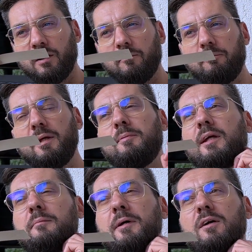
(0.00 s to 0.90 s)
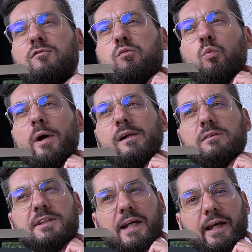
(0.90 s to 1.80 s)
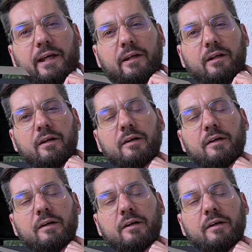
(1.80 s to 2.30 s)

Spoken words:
maybe a bit of wilting,